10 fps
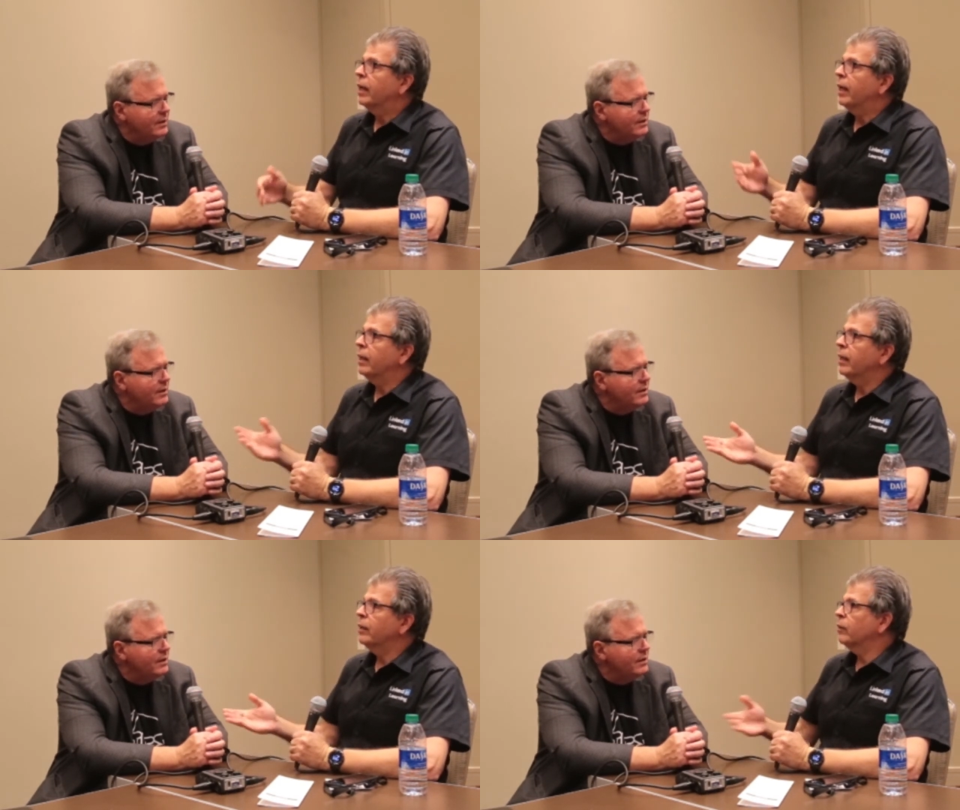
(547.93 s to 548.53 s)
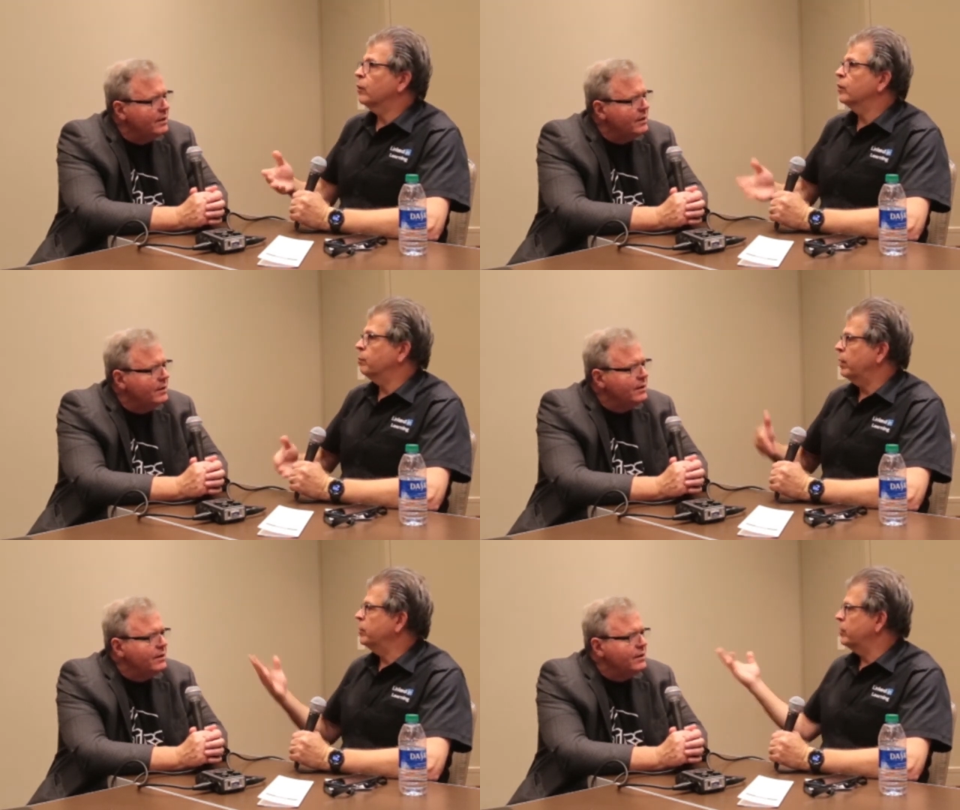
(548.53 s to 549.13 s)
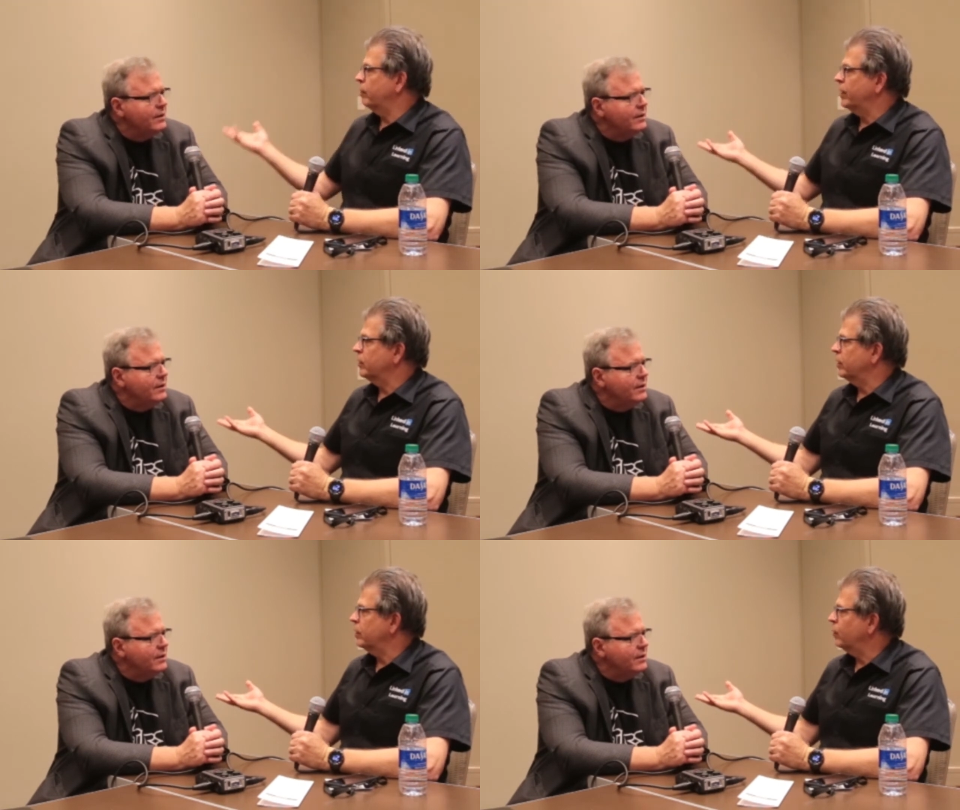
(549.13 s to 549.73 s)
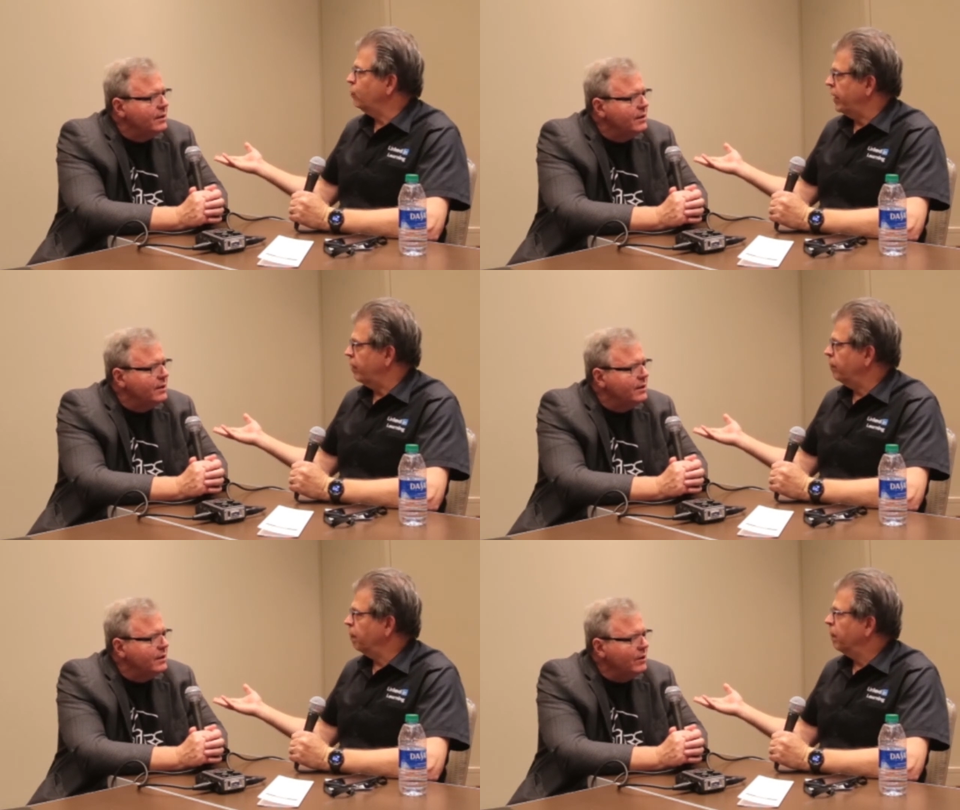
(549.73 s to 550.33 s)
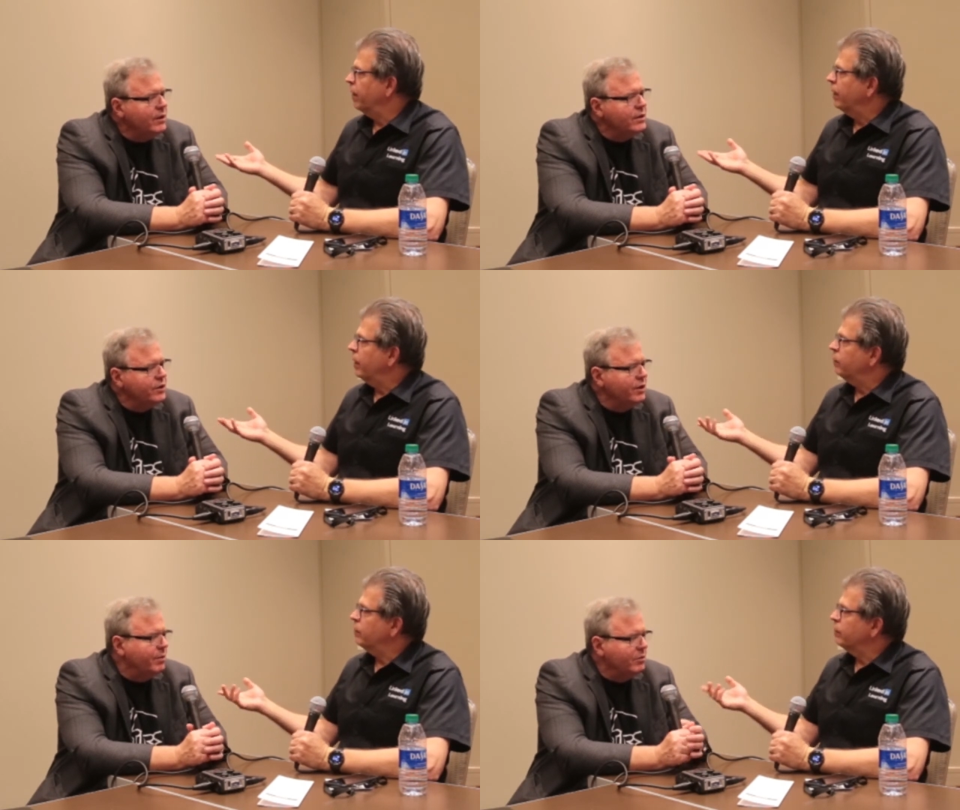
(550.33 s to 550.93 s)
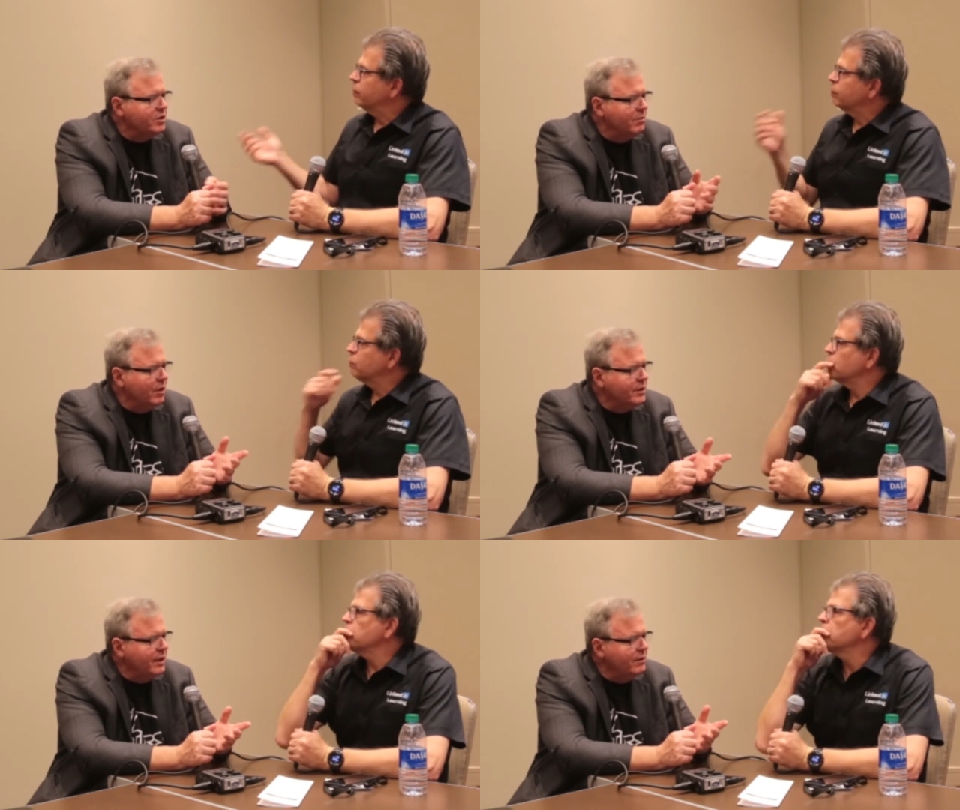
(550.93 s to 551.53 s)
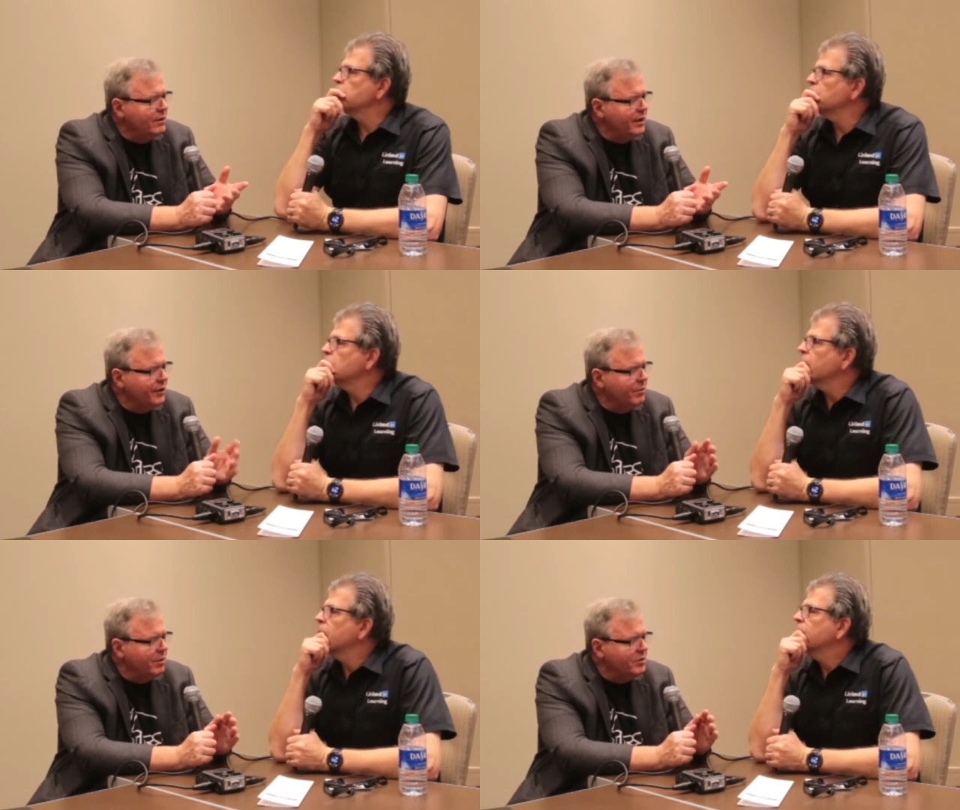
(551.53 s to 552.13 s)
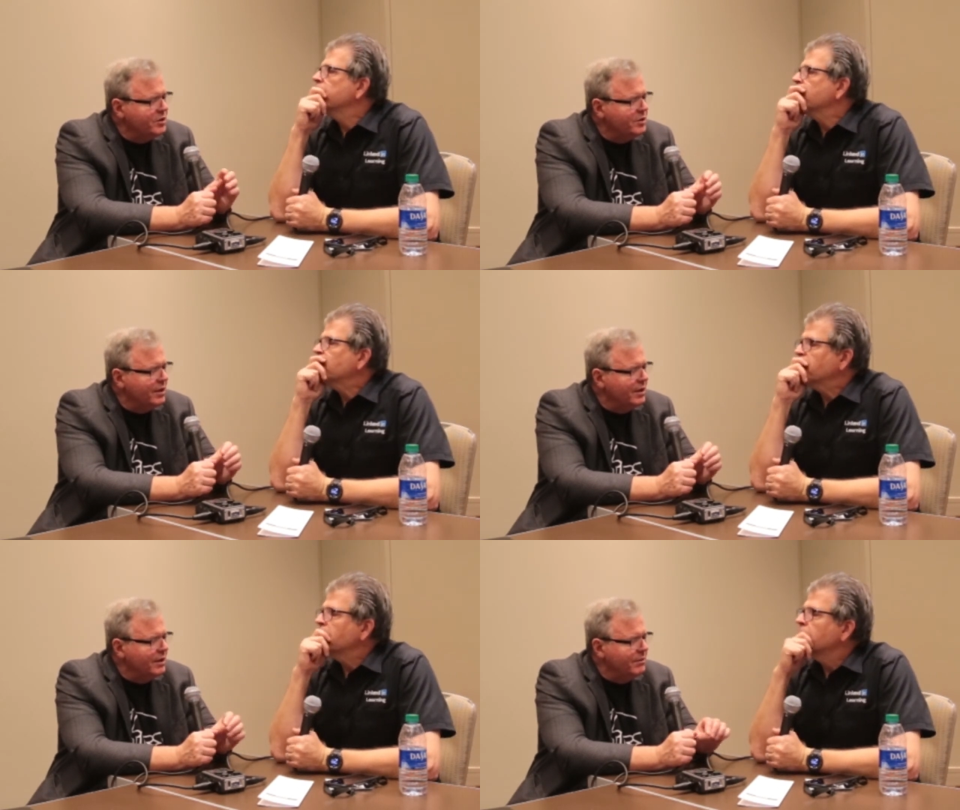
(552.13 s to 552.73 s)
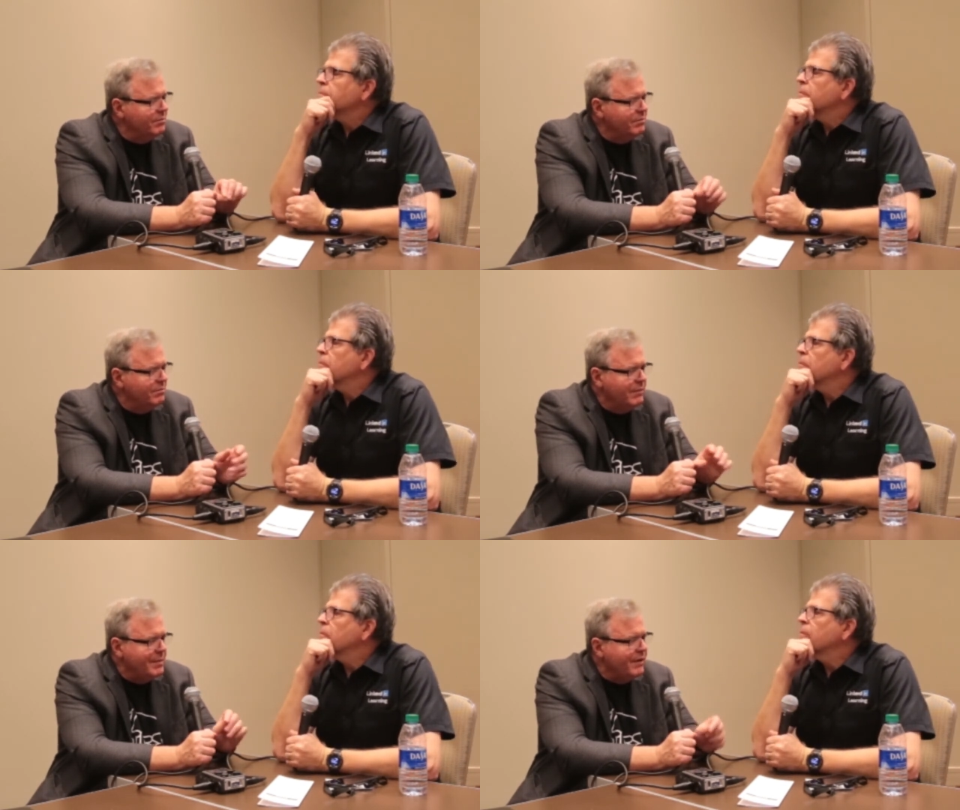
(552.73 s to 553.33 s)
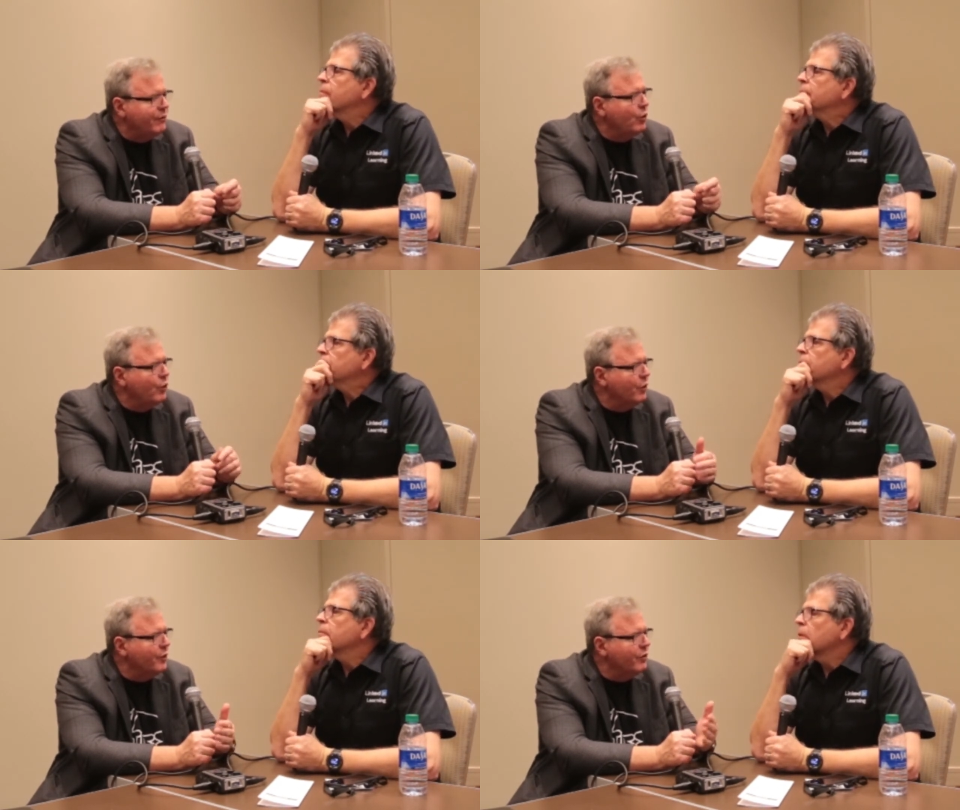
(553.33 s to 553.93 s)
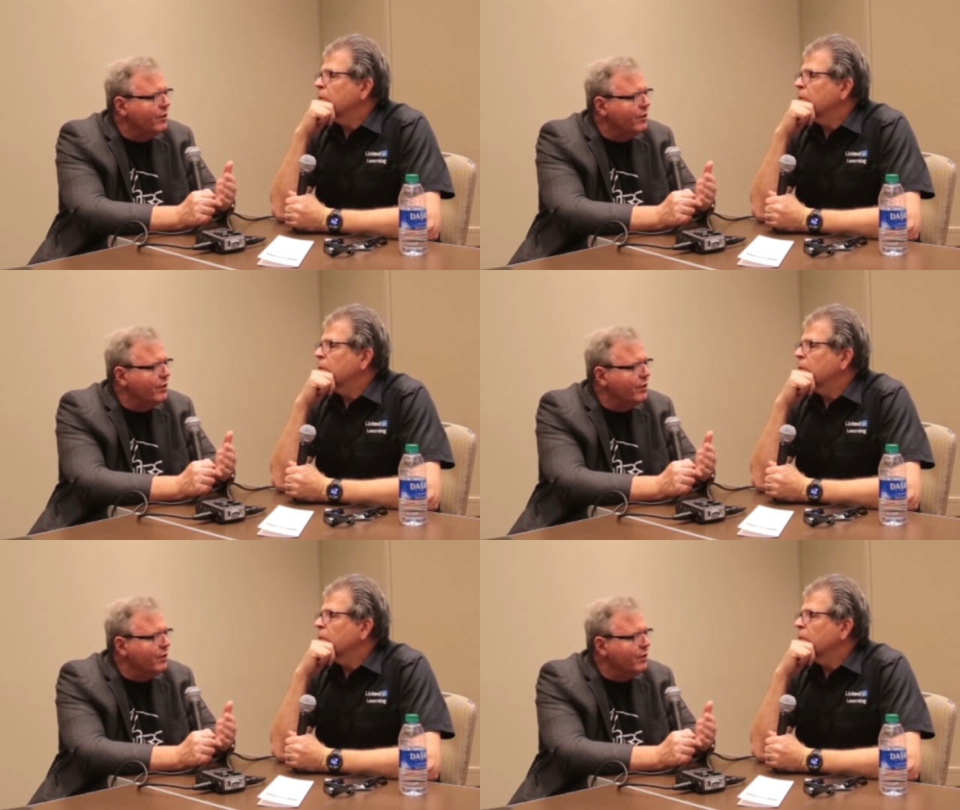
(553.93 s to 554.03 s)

Speaker 1: and then you'd of course publish it eventually to the web.
Speaker 2: Okay, so you're going to publish the markdown, and you're going to publish uh, maybe a folder with